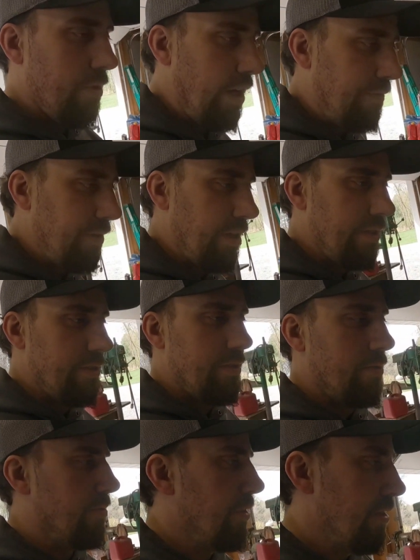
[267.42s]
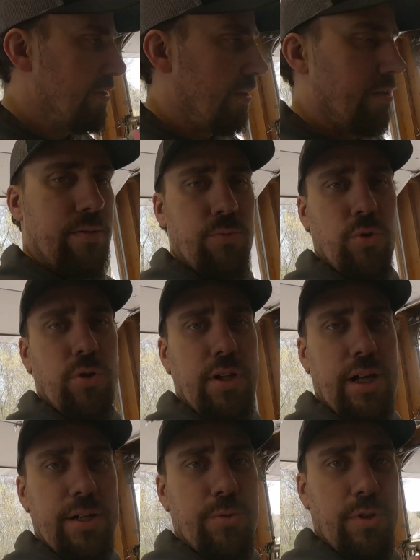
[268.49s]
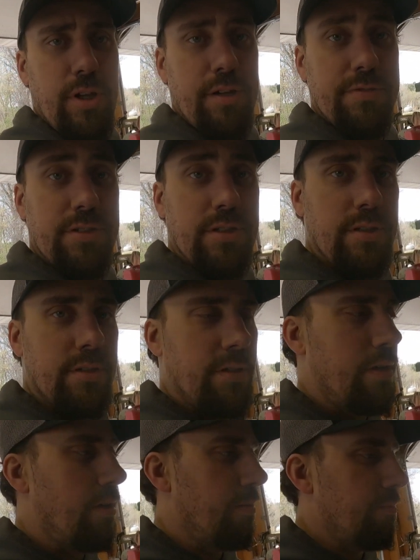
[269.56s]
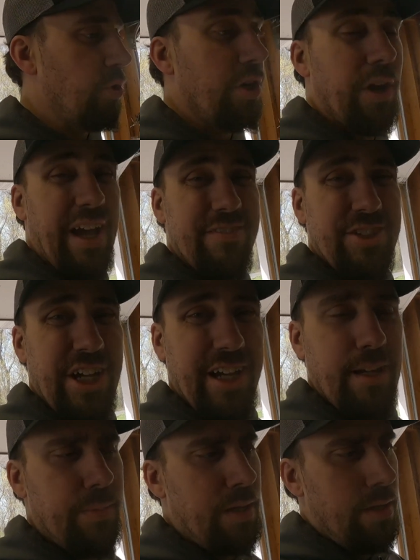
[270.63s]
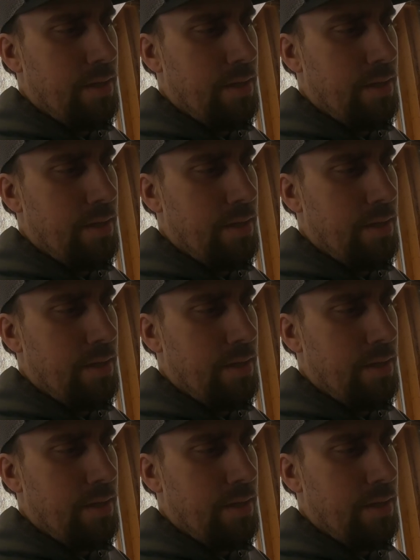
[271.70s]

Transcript: it off of these. So these are roll-on, roll-offs. You don't have to jack it up